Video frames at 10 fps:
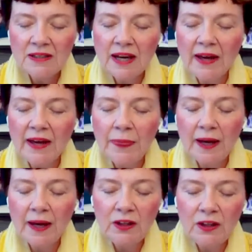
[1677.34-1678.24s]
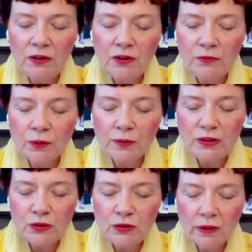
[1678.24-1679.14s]
And say, I thank you
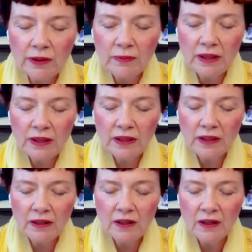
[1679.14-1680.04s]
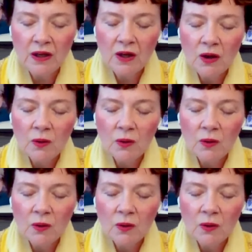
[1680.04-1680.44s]
for restoring me